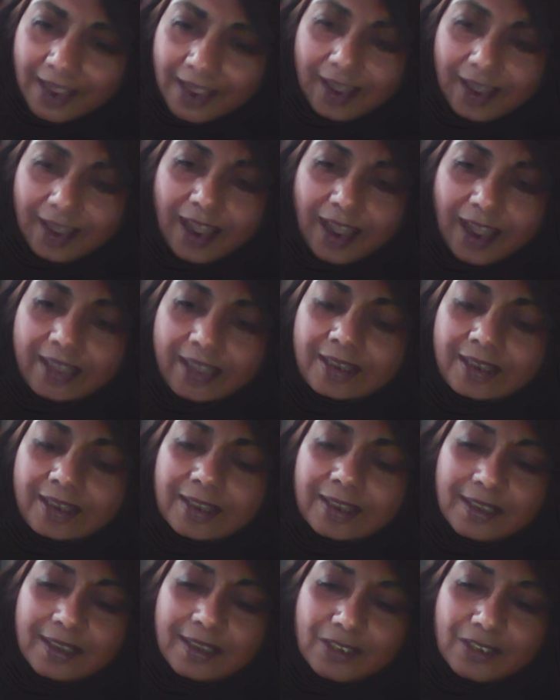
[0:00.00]
I can
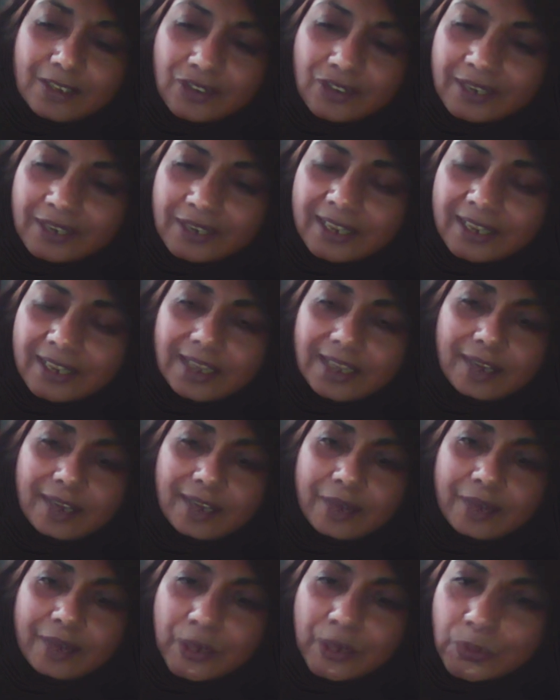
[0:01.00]
literally
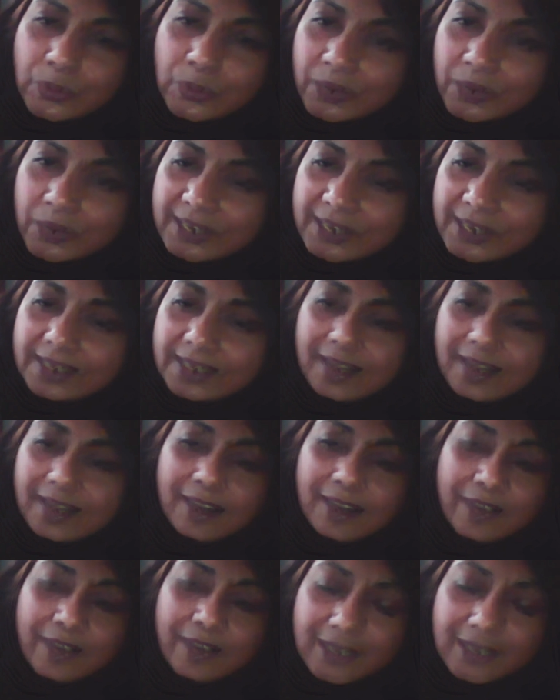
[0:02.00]
record
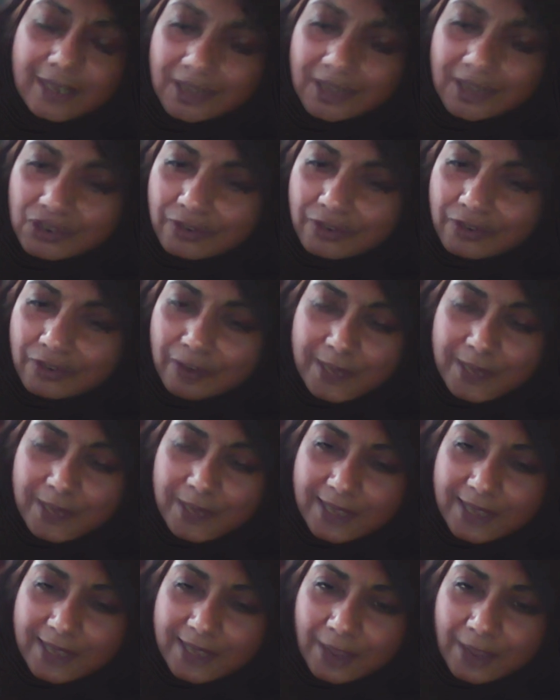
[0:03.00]
radiation from his
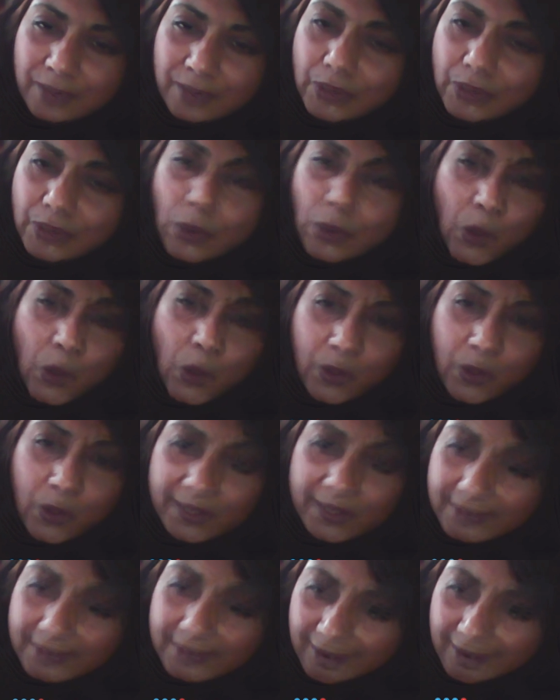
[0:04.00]
house all the
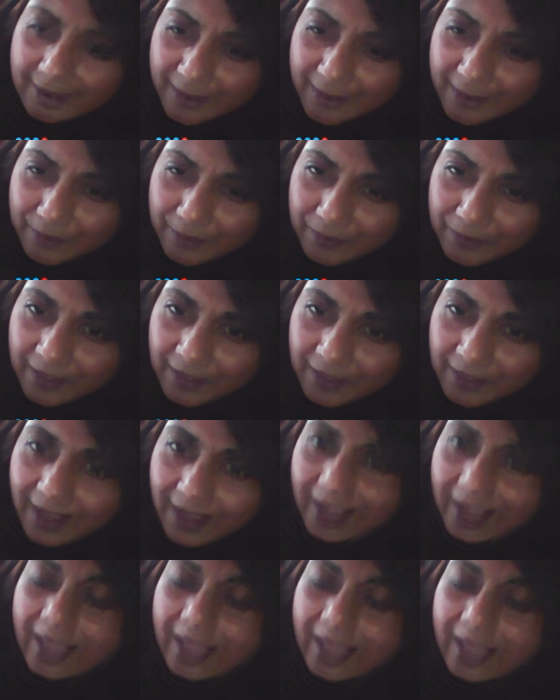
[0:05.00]
time.
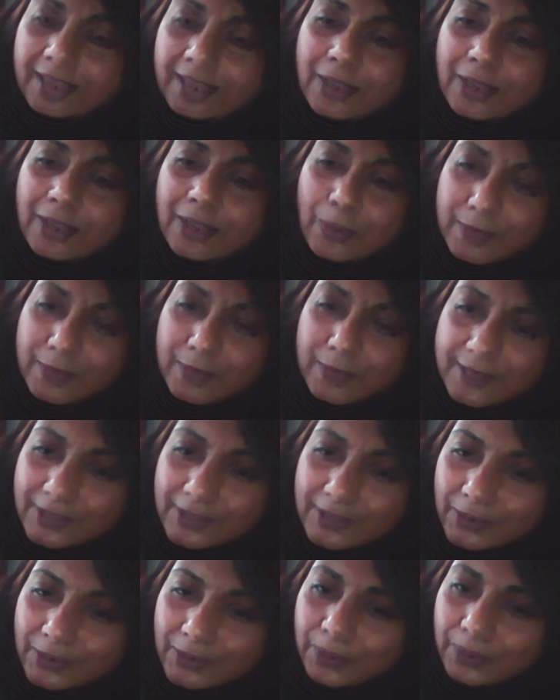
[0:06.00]
And he
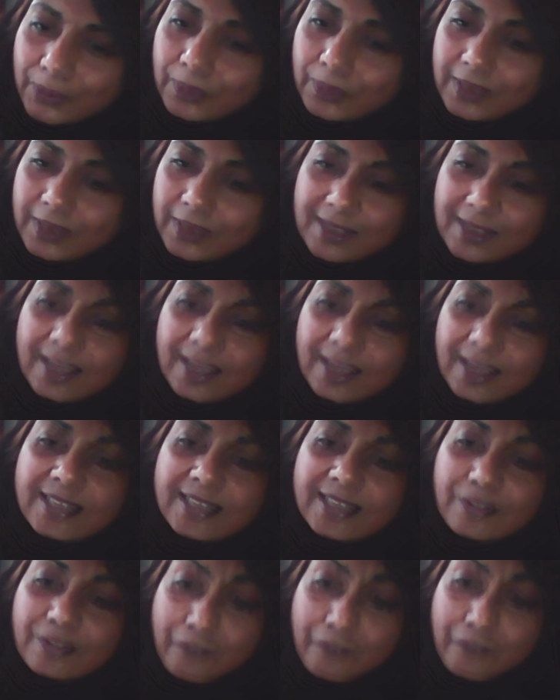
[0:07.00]
also, he, his
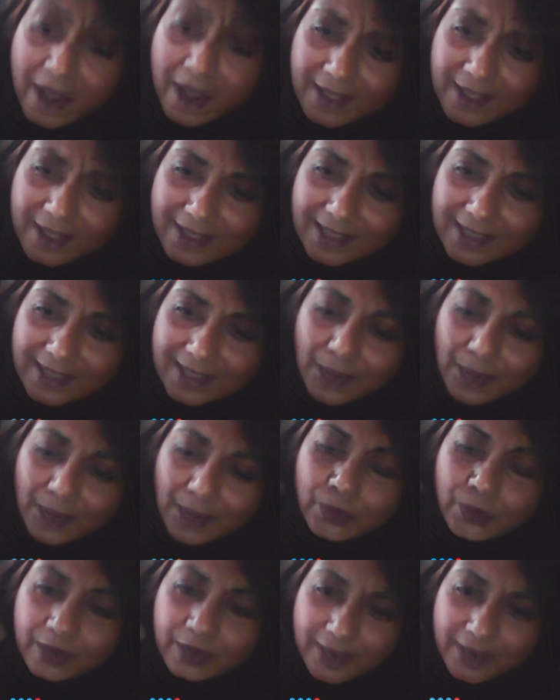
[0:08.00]
friends are
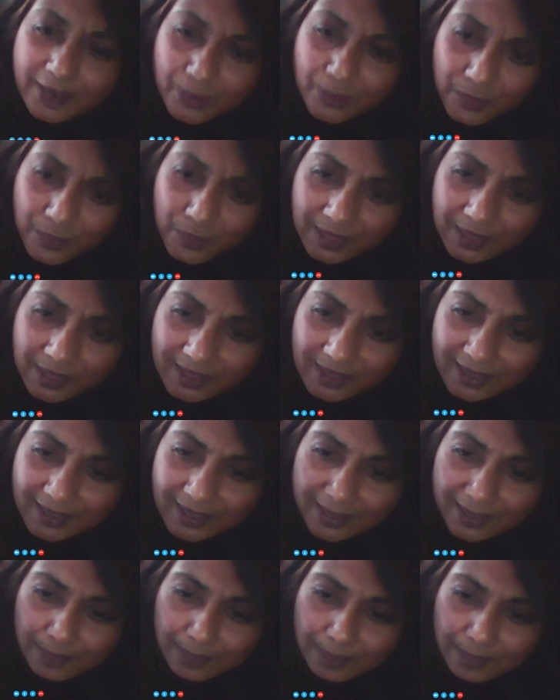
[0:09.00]
working with these